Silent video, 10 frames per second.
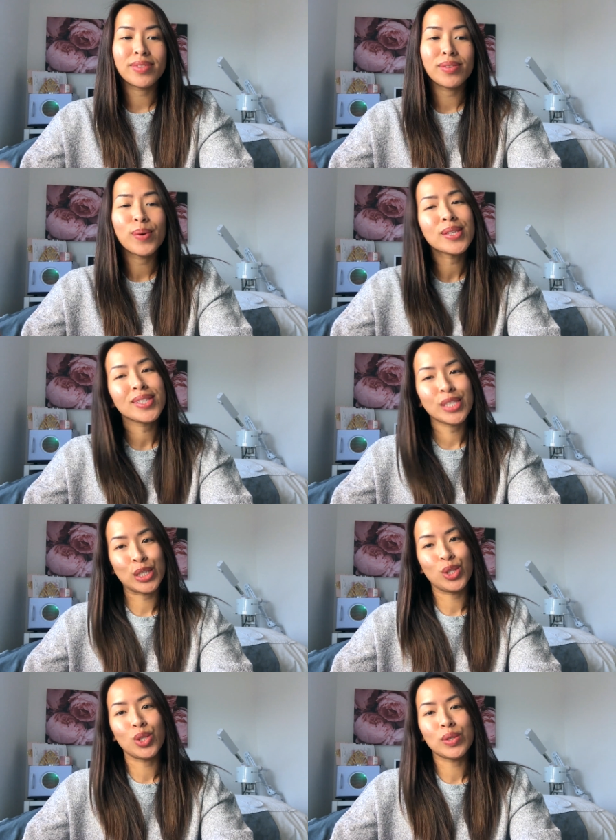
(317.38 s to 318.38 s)
the worst thing you
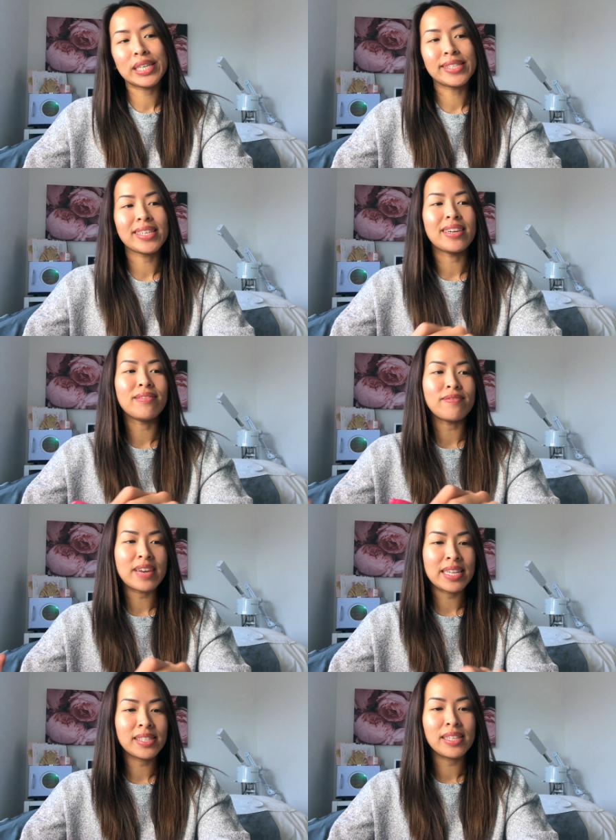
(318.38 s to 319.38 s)
can do is
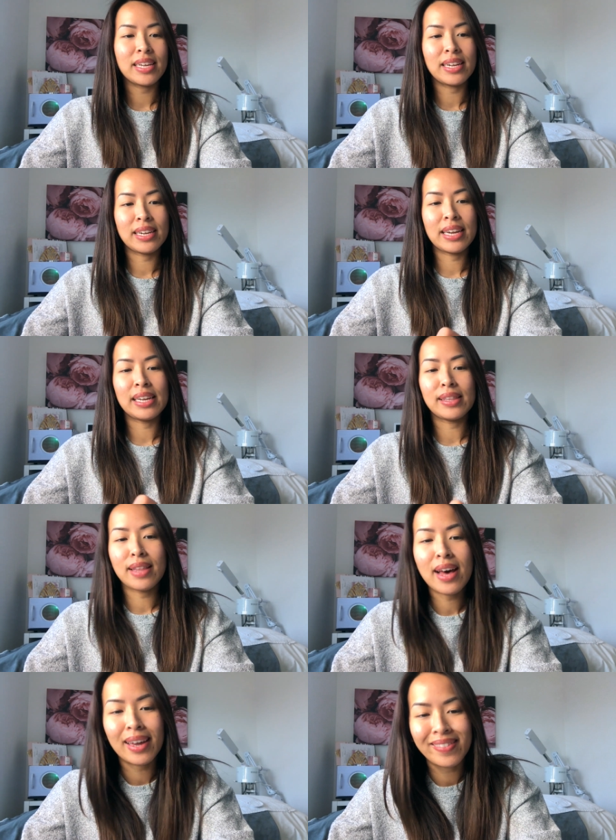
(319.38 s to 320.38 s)
invest in a
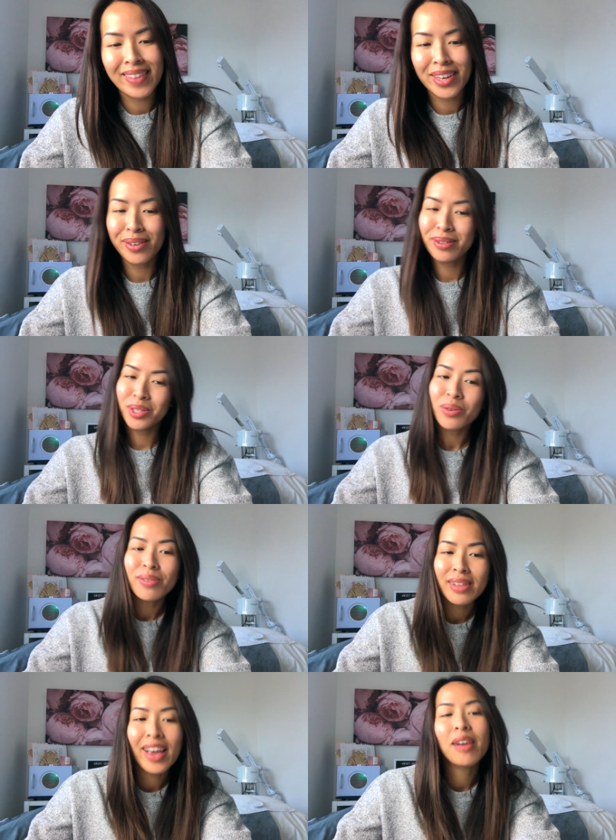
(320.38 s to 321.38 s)
line that you
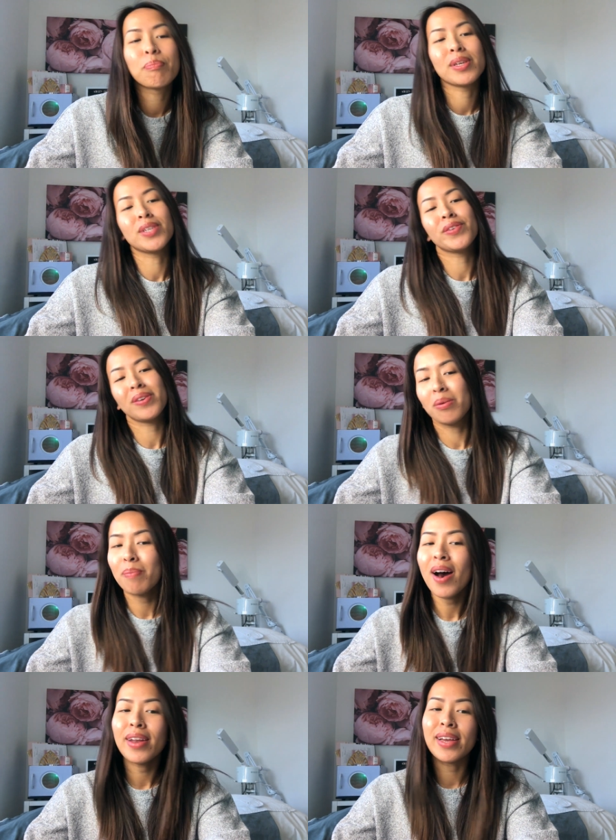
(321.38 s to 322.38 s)
don't like but you already
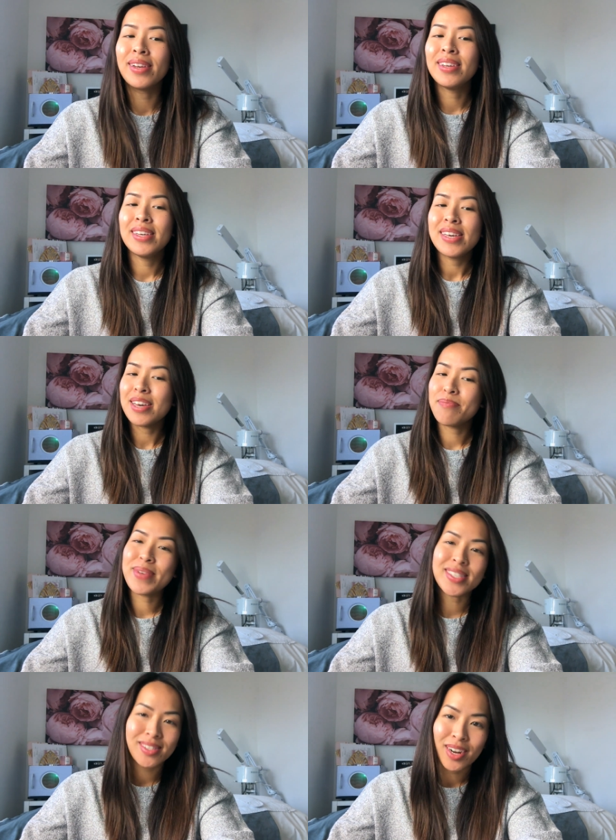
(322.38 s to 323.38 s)
bought it and
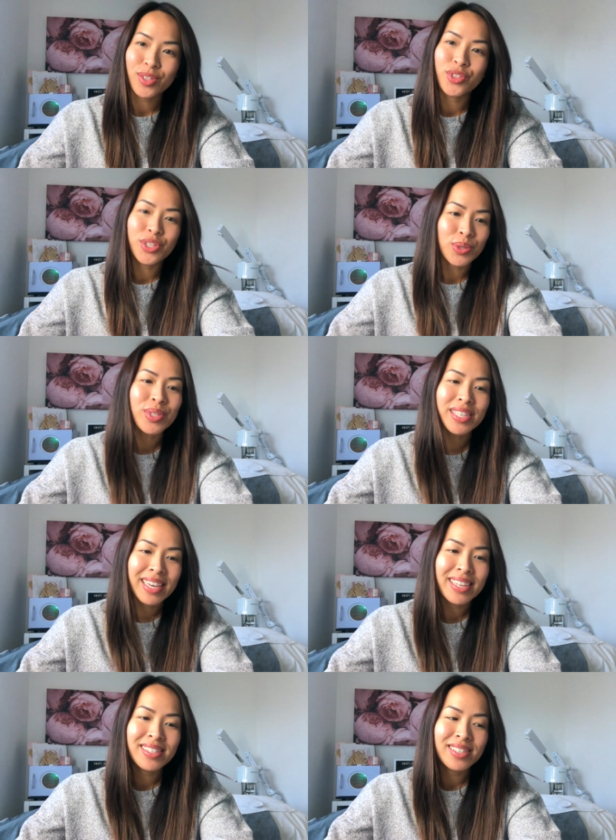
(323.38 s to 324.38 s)
be stuck to using
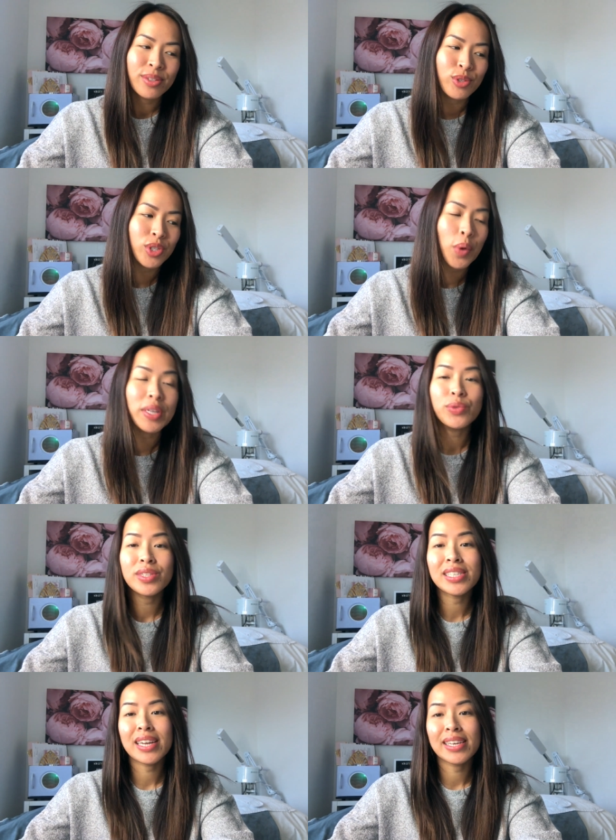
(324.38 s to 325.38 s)
it. So it's
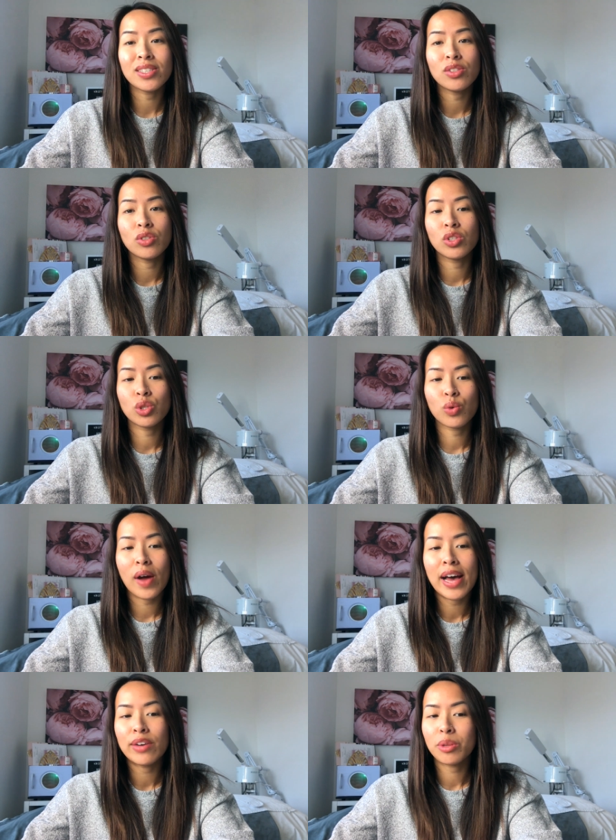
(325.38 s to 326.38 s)
really nice to
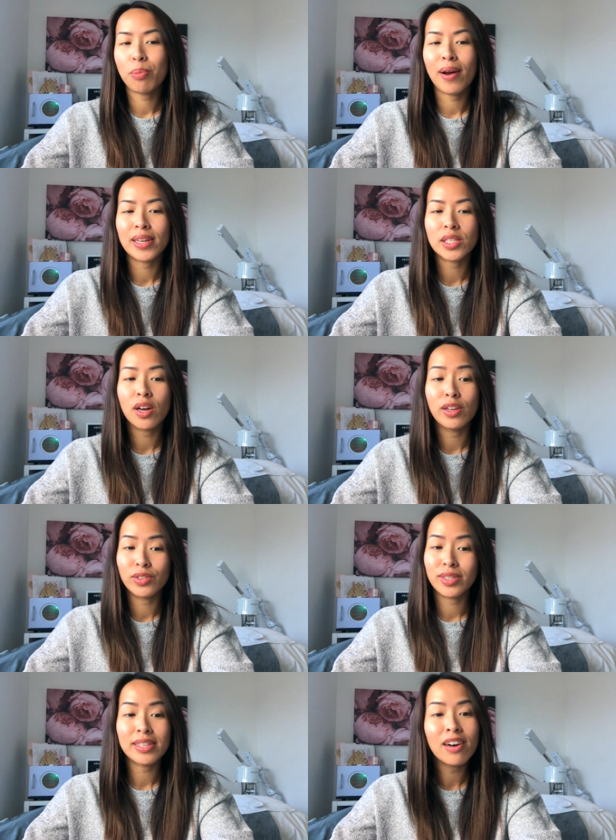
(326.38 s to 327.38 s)
try out the products on
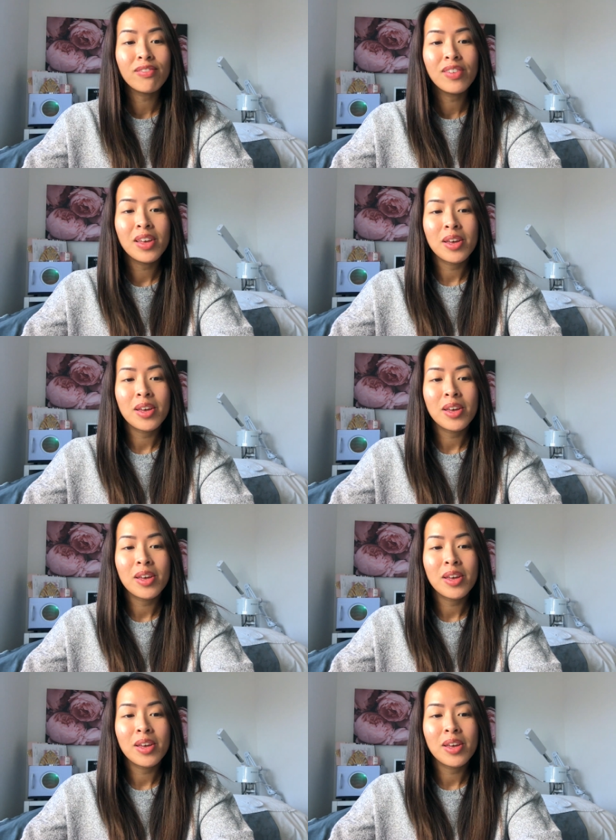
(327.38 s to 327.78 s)
yourself